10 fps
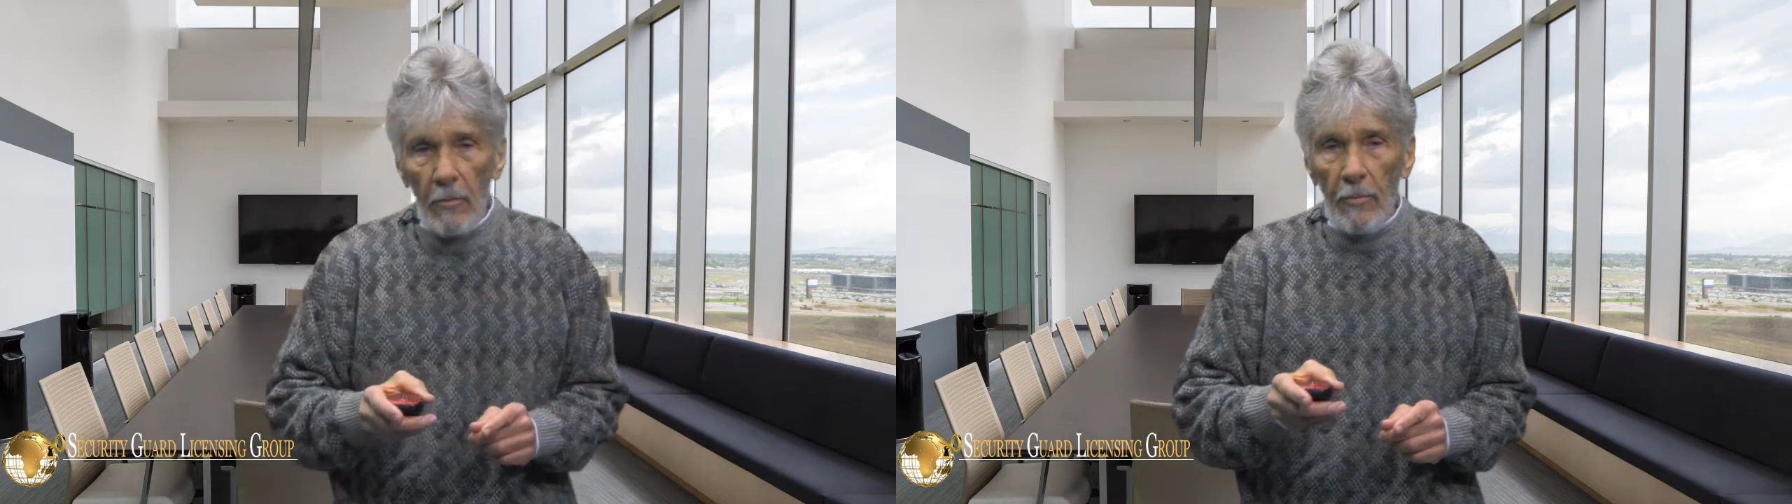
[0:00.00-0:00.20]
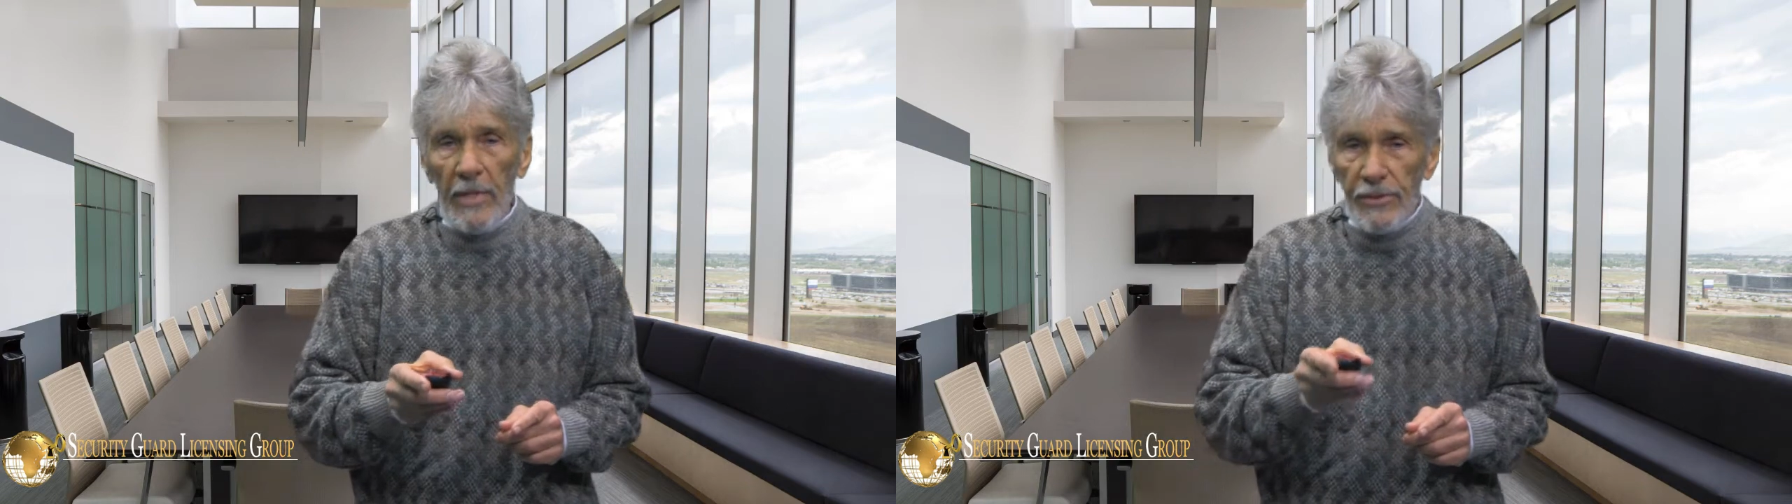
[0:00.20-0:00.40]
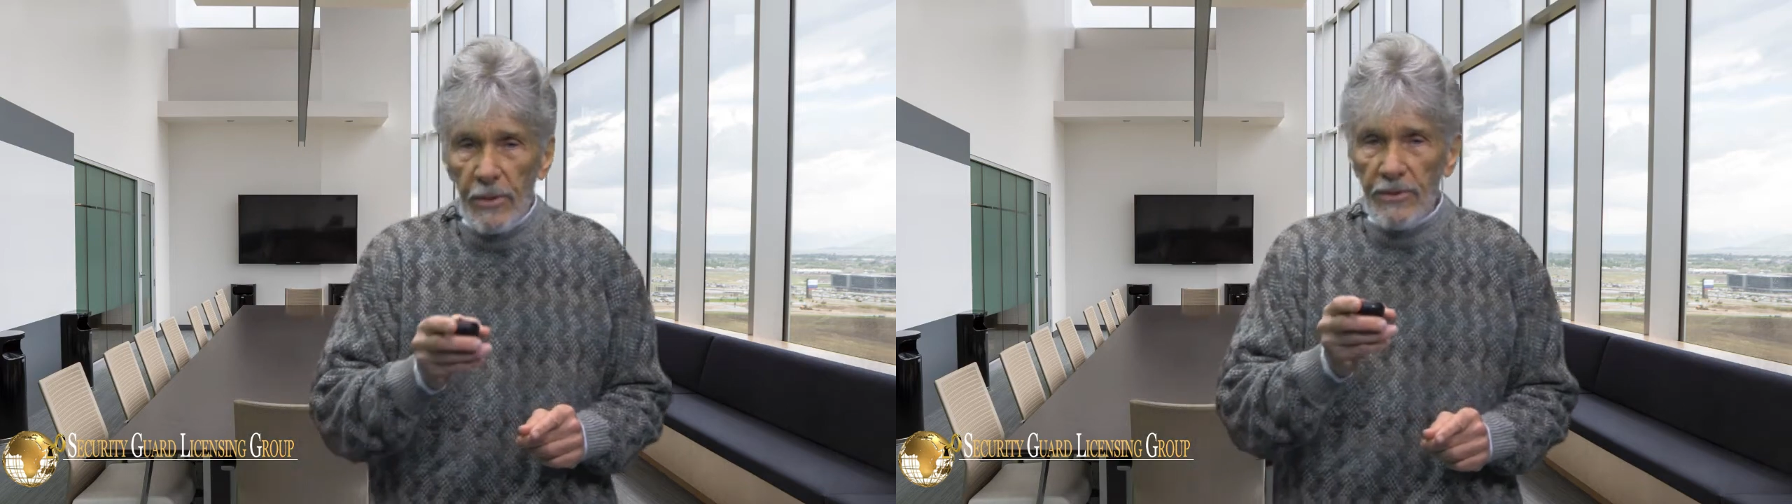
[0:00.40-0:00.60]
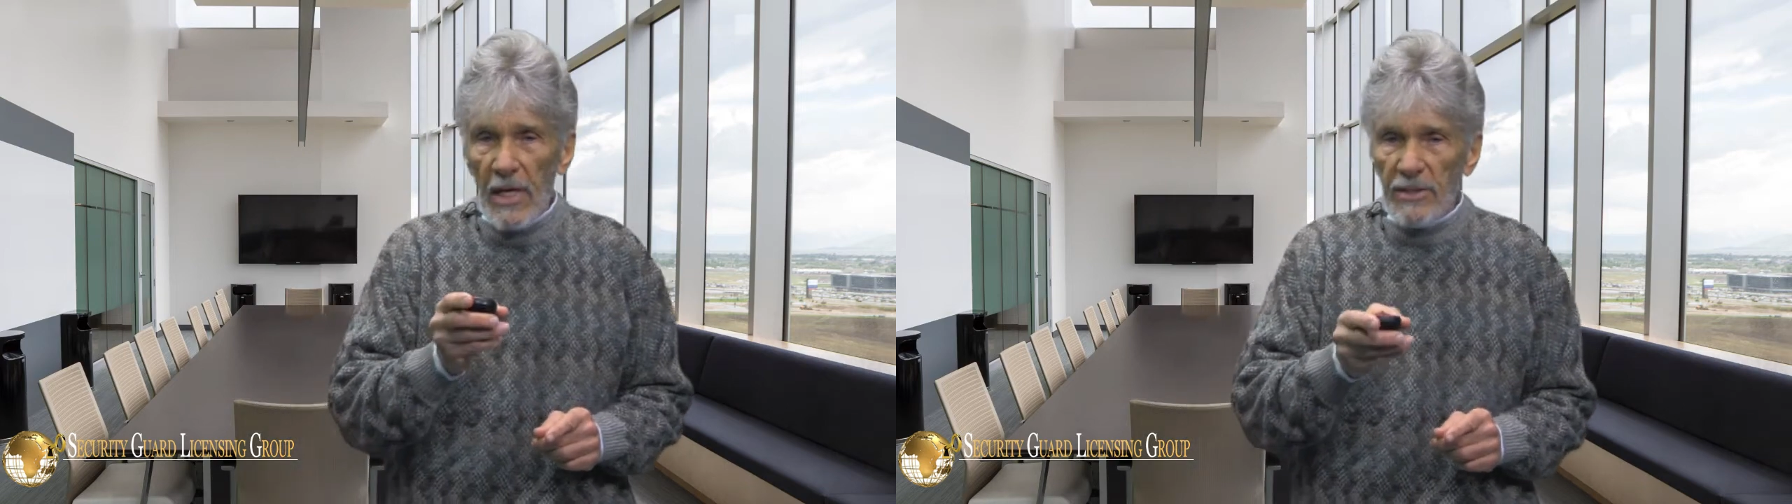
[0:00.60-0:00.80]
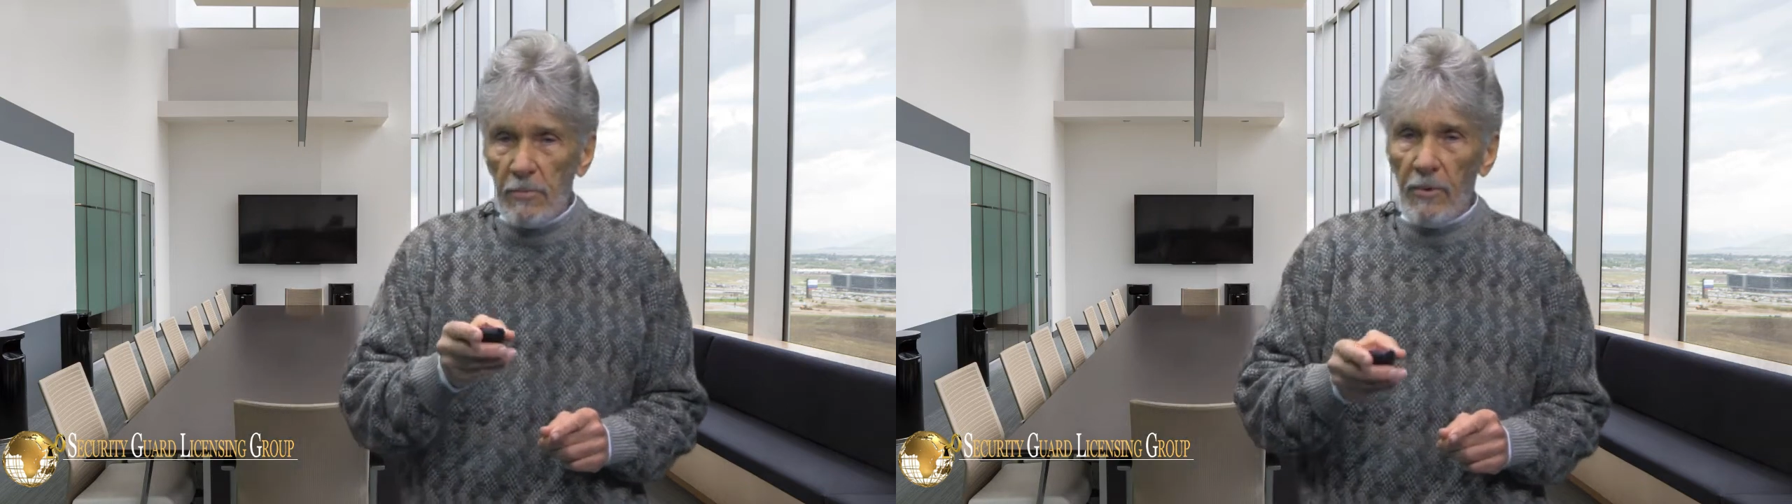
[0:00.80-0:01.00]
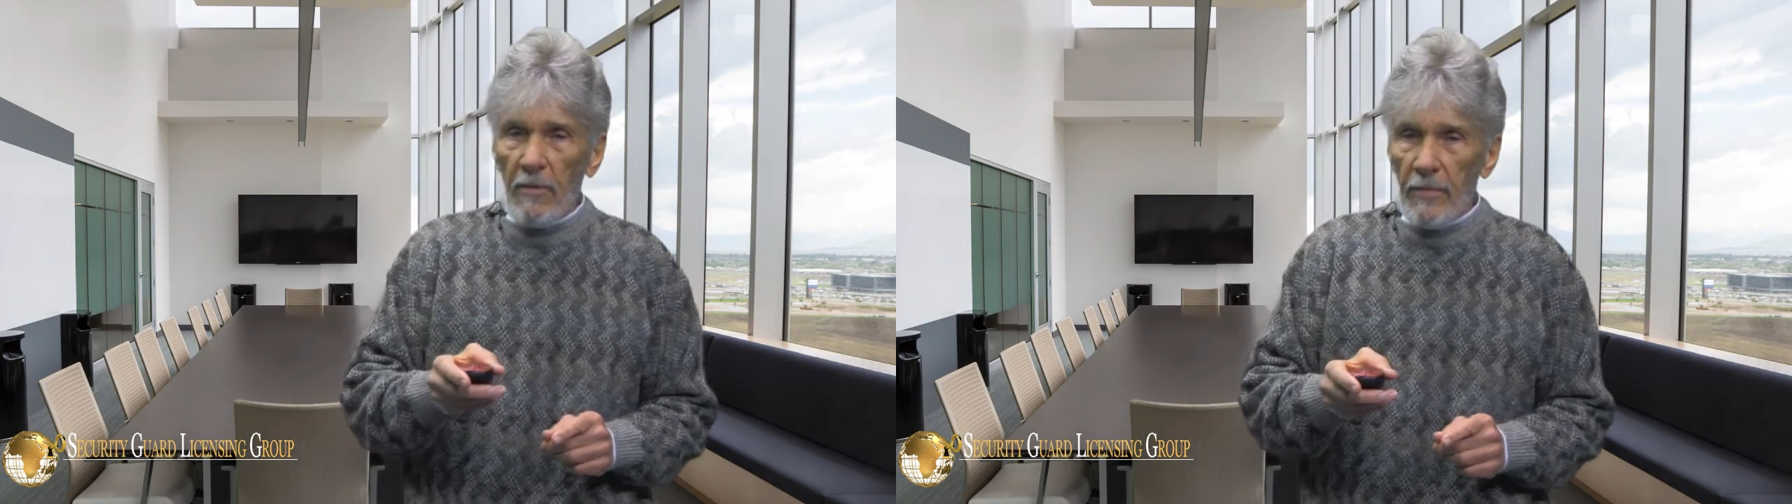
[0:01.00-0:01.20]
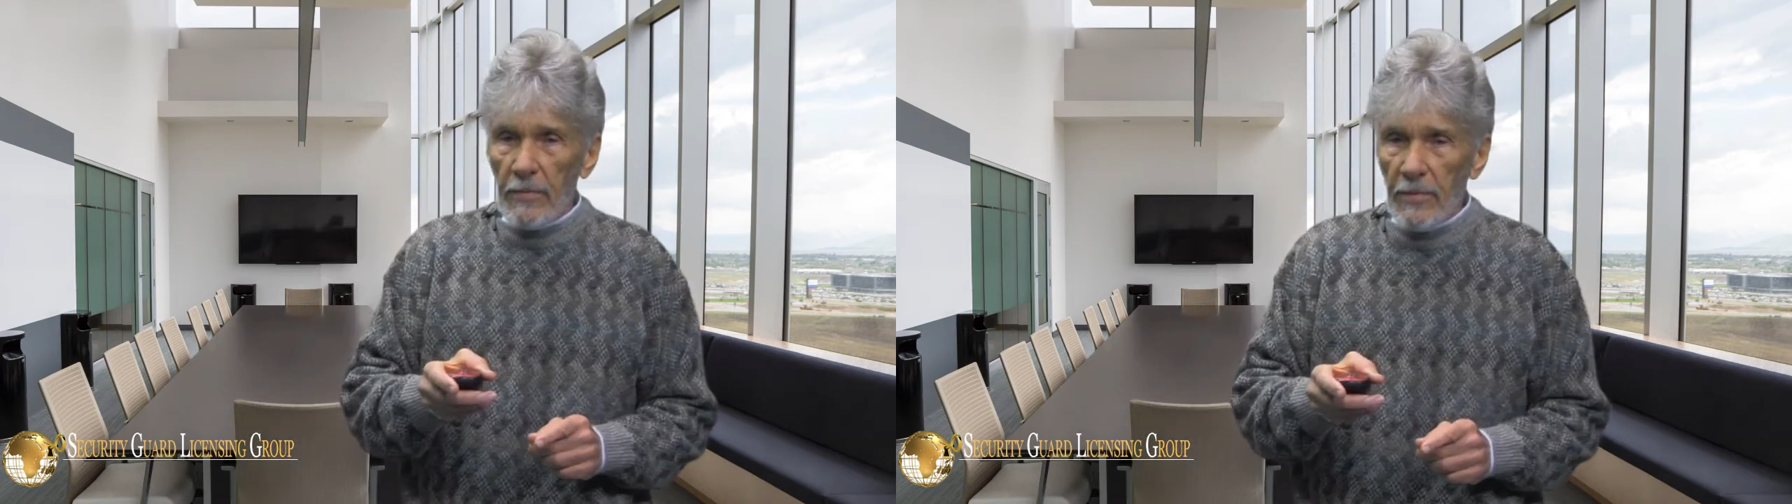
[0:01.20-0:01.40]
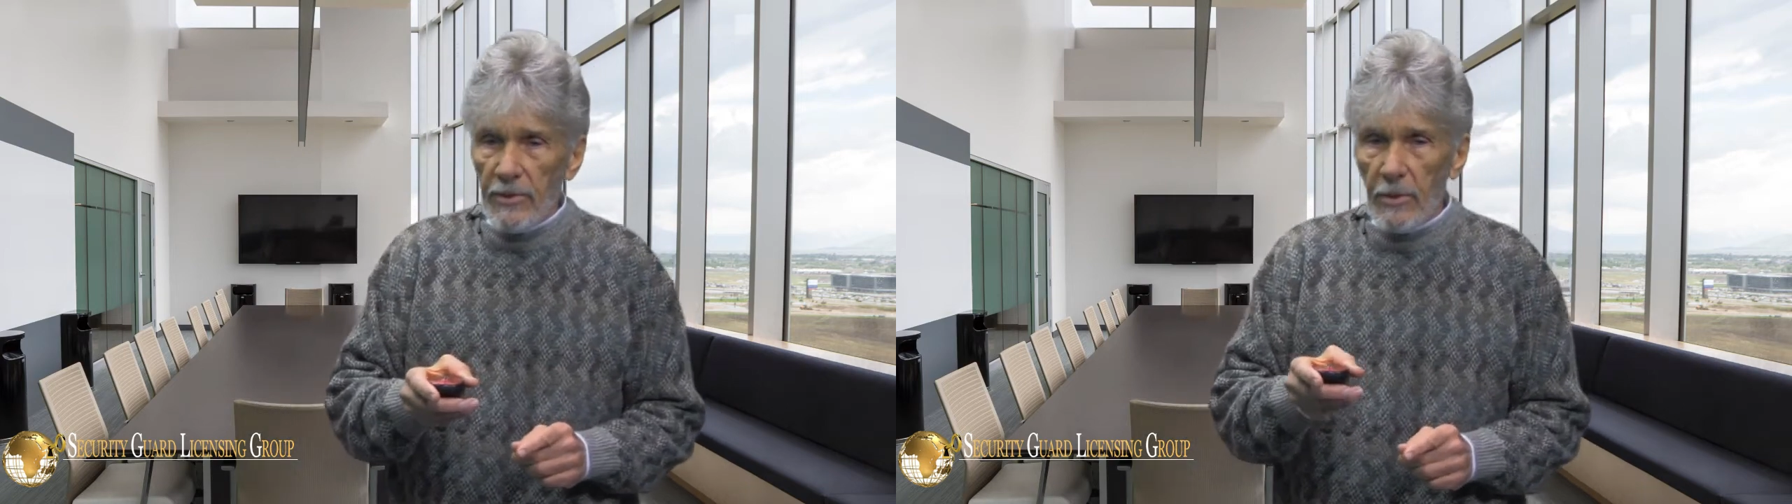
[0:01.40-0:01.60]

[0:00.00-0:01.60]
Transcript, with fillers: Research has proven